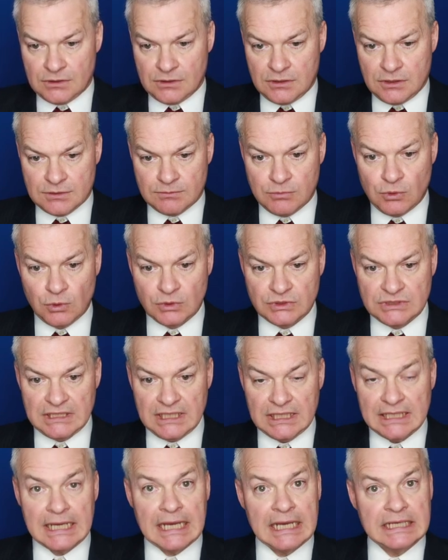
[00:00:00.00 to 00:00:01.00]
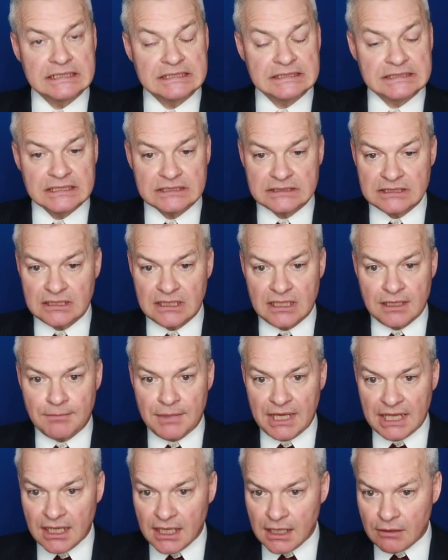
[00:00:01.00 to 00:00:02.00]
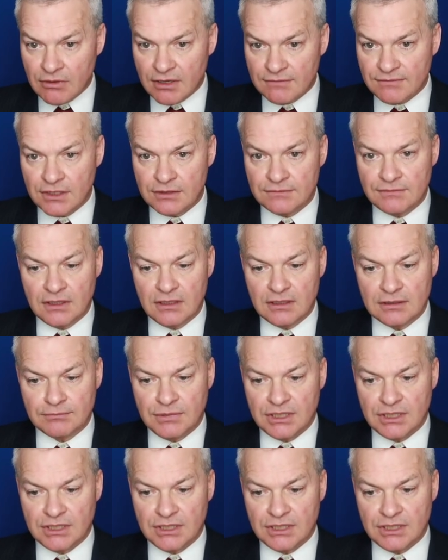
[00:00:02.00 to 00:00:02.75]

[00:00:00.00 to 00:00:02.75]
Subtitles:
Just pausing in case there's a bingo I've overlooked,